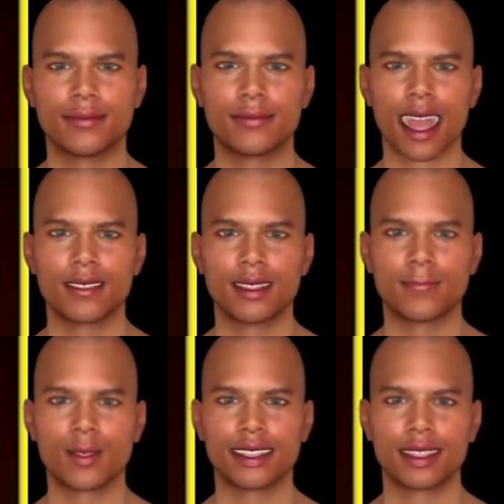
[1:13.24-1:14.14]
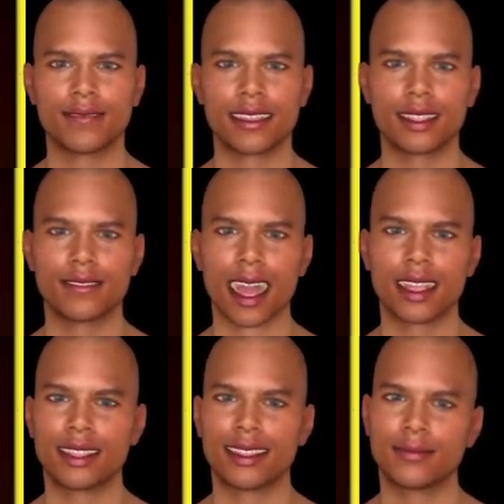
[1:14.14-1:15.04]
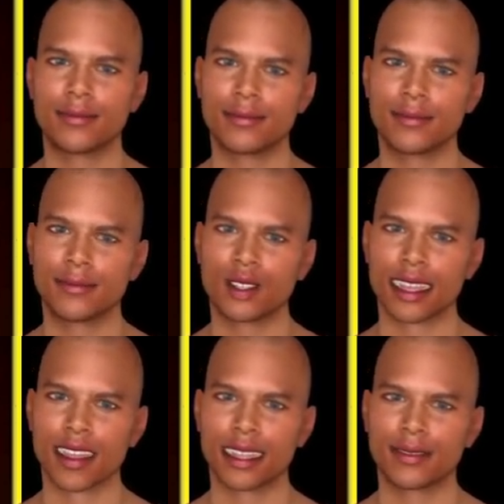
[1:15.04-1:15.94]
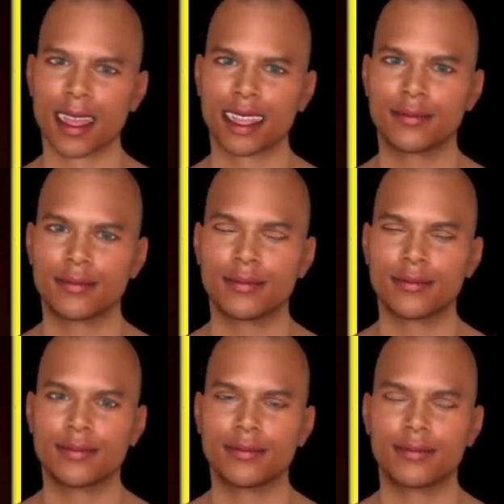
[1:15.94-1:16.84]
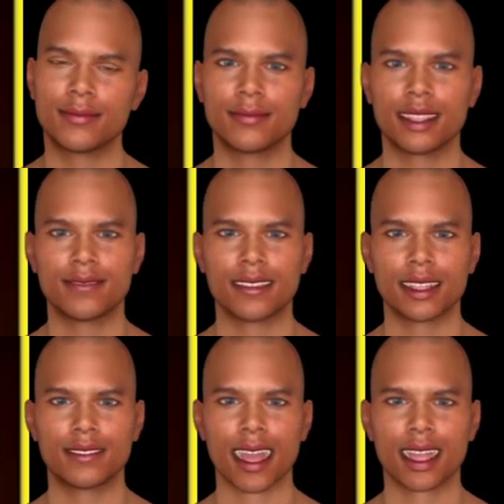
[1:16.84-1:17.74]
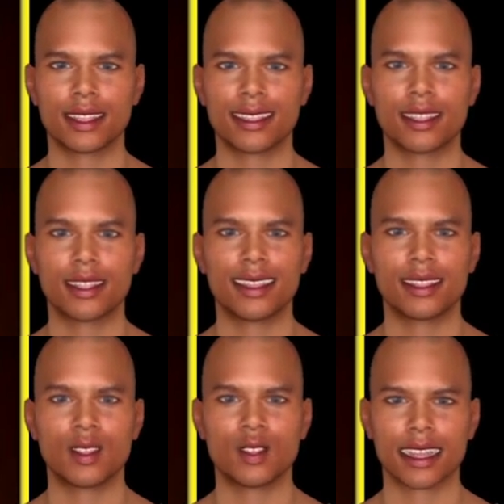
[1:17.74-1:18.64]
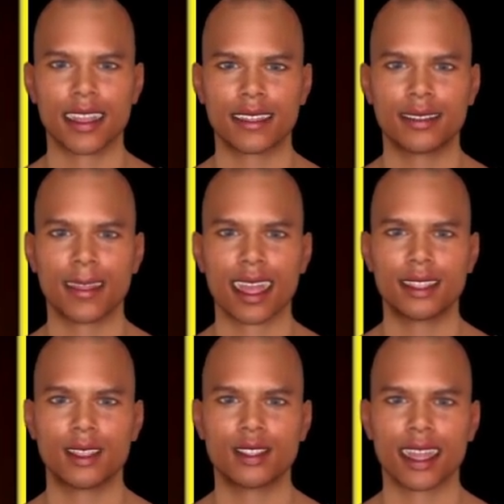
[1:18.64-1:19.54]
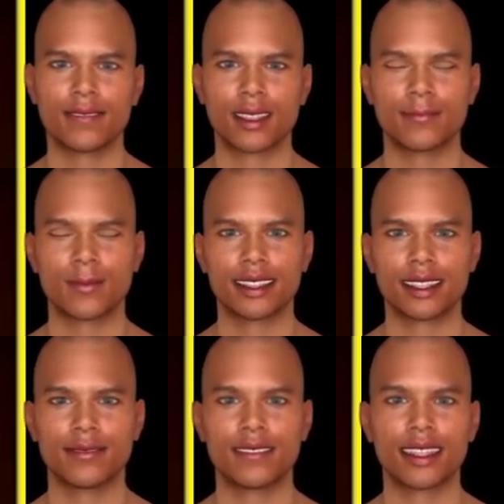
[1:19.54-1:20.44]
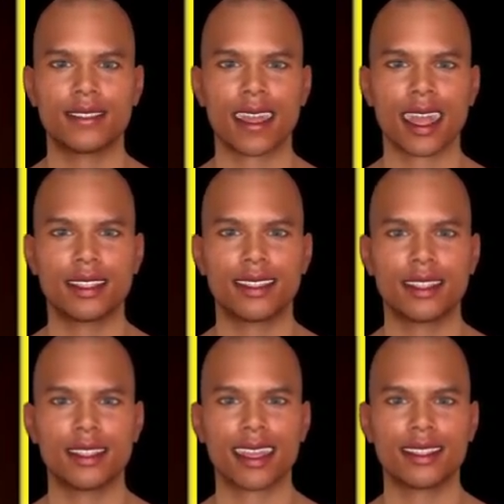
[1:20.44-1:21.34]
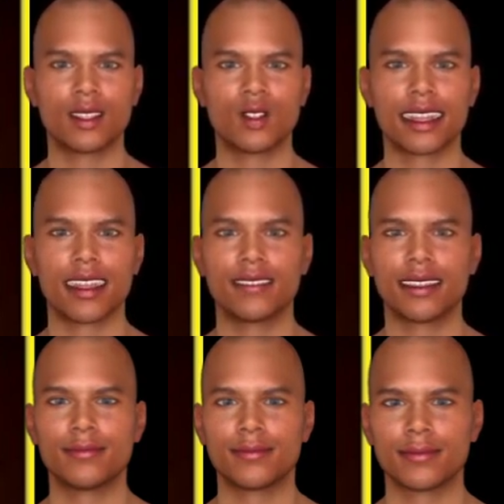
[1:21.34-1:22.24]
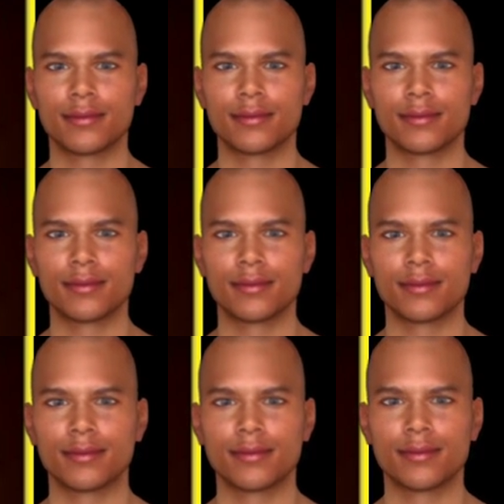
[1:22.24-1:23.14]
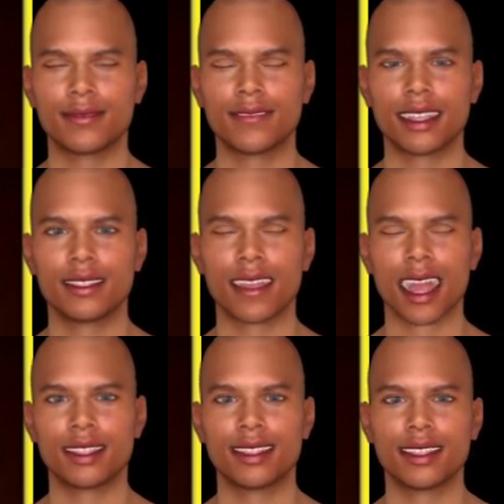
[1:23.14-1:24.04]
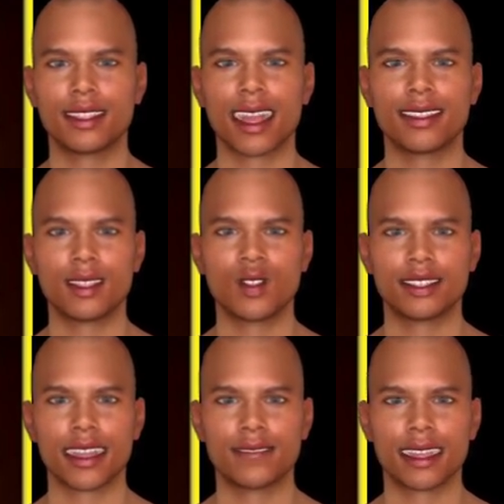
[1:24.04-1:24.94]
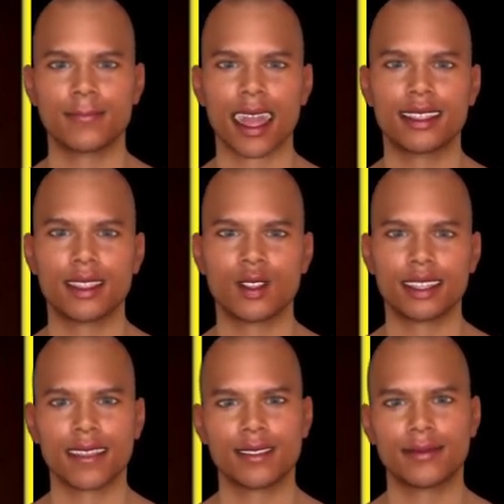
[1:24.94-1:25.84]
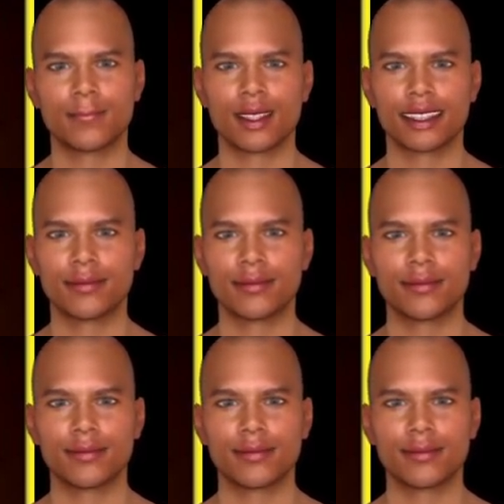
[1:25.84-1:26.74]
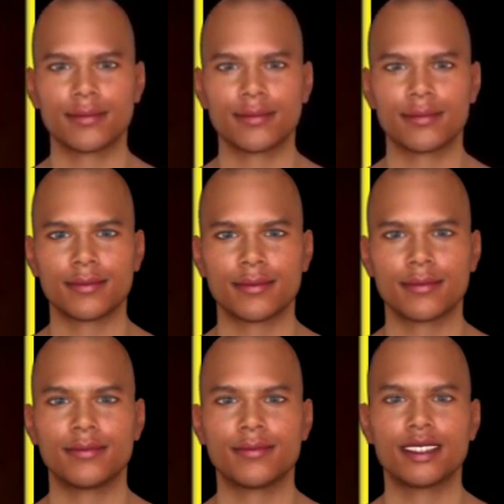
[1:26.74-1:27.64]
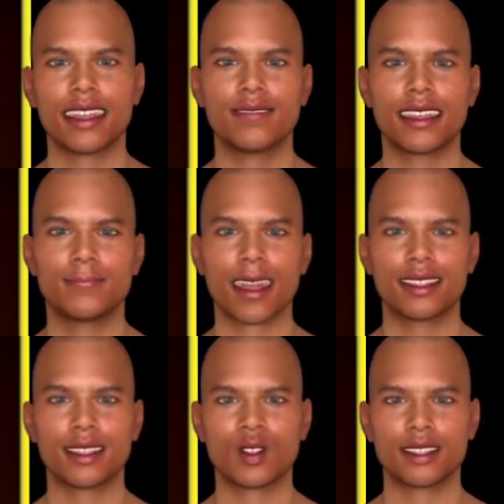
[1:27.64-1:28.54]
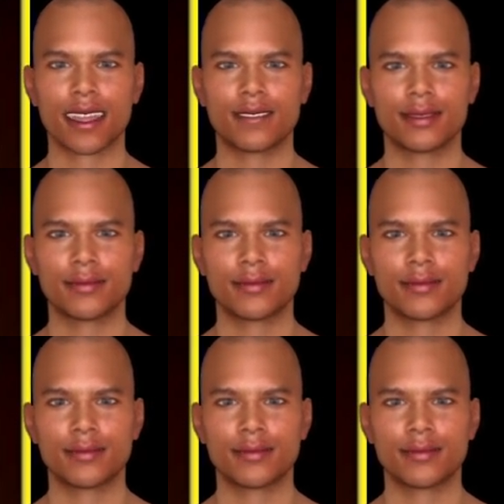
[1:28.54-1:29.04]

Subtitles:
Now as far as the word Trinity, has it ever been there? It never was in any of the translations and you can go back to the Vulgate in the 4th century which is in Latin. You can read it in the Latin language and you will not find the word tri in there. Tri or Trinity means three.